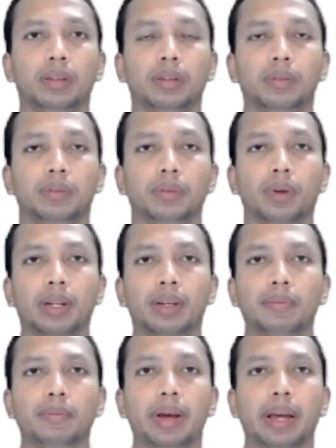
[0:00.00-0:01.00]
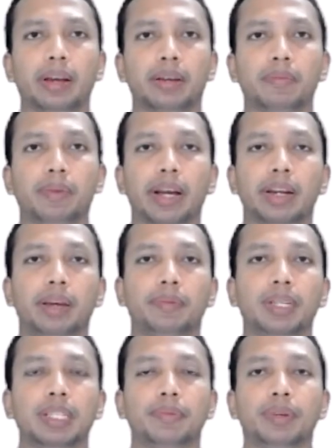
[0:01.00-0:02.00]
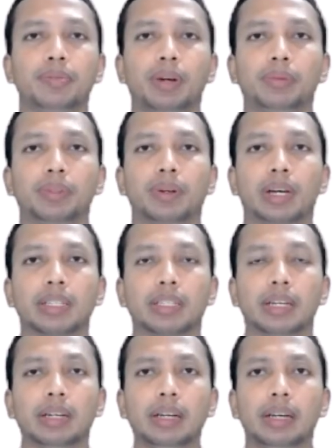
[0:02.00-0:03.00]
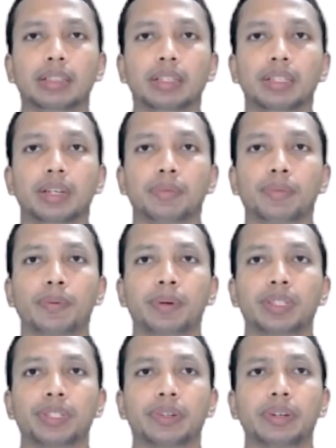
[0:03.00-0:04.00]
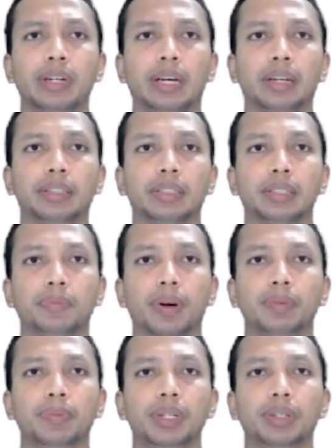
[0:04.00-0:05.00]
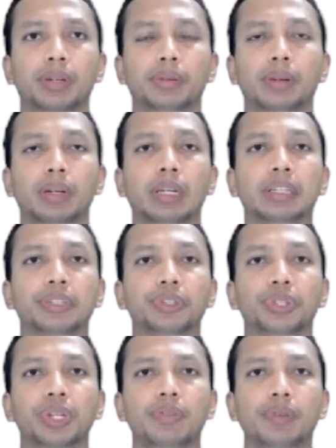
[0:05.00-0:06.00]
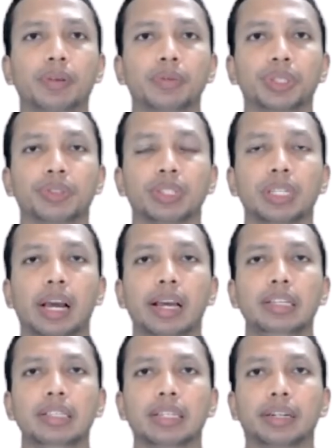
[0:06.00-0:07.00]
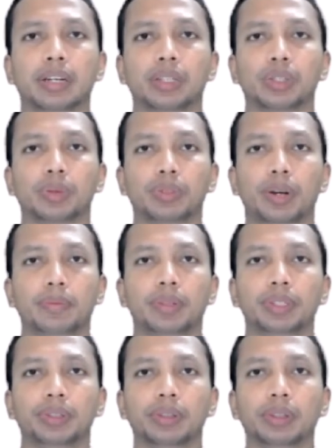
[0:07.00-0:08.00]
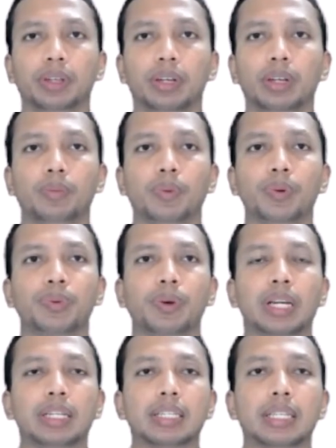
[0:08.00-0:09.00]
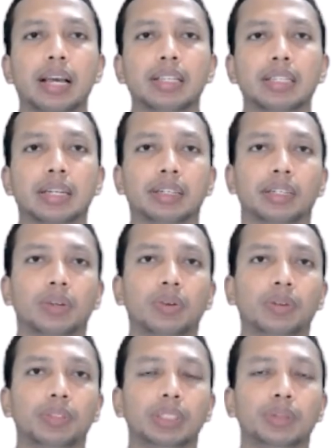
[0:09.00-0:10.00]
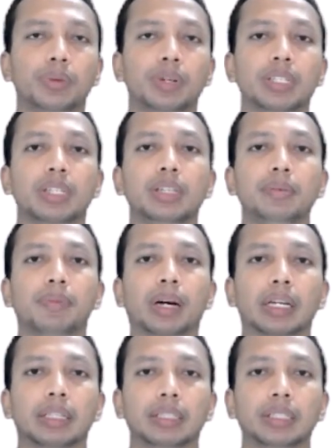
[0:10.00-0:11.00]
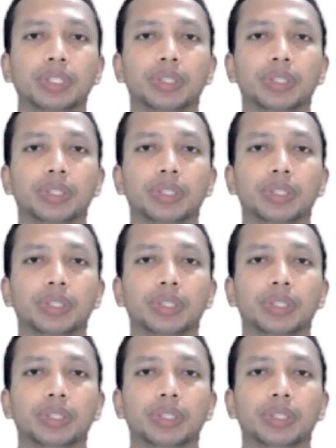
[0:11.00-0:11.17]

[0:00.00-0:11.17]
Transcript: Welcome back. My name is MD Mahmudul Hassan, Assistant Professor at Department of Geoinformation Science and Earth Observation, Patuakhali Science and Technology University, Bangladesh.